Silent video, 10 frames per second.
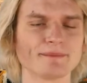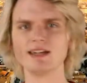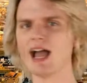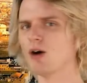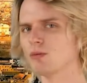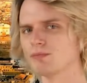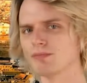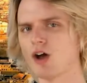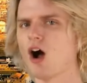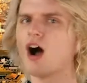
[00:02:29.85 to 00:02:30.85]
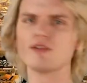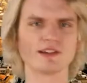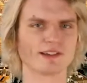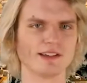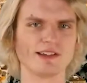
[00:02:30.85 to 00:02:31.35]
Now,
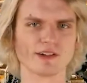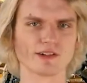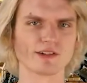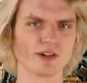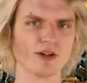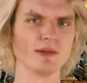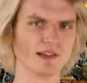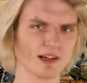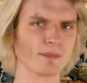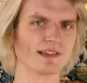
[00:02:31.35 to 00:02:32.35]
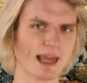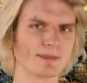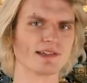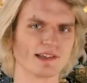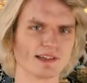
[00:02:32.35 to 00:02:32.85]
obviously, there's going to be some
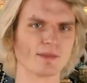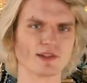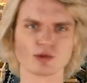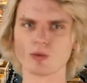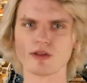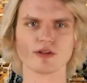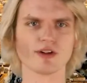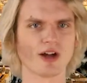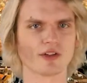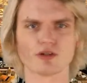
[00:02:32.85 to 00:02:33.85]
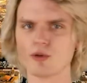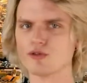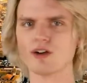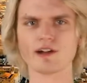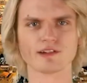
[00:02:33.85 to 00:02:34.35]
skepticism as to whether or not the
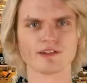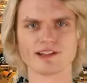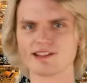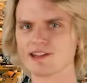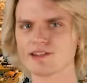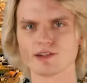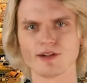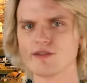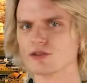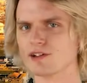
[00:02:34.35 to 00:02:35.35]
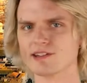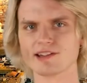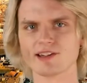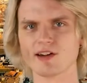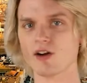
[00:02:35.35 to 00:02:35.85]
Chronovisor exists or ever
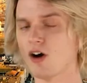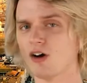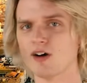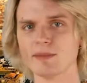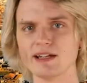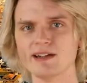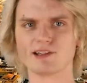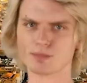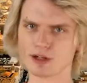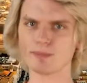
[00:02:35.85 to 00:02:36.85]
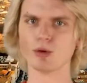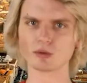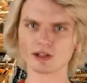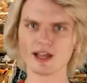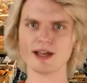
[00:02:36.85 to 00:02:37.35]
existed at all. I mean, it's a pretty
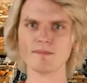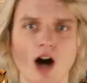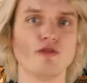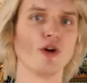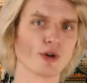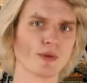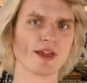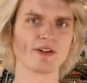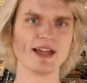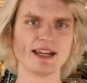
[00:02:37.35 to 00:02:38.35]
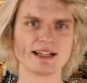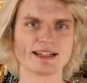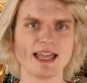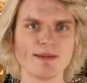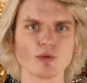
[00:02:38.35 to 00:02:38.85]
bold claim. A photo that Ernetti
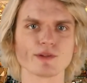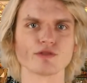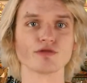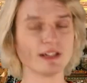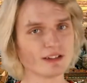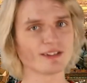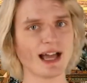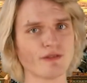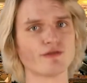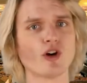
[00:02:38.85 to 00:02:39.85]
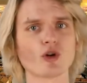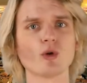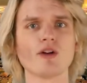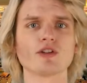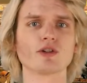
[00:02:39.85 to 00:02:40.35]
claimed was a real-life
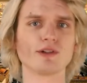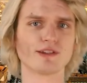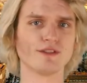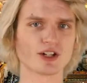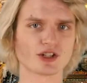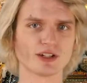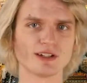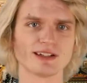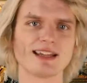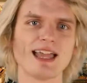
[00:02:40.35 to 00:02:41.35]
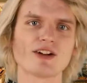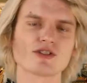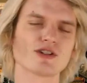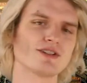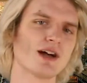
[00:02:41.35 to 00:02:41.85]
photo of the crucifixion later
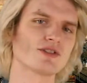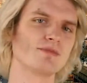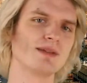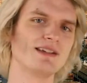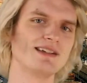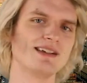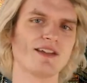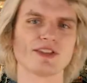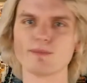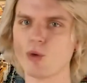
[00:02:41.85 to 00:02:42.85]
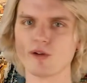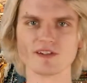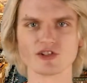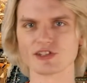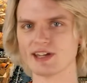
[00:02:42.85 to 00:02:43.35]
turned out to be nothing more
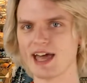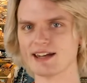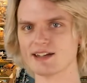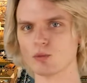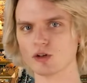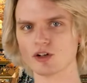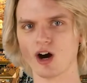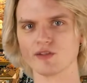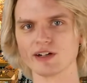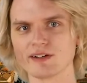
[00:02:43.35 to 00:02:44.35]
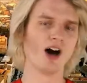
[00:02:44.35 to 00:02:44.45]
than just an edited wood carving.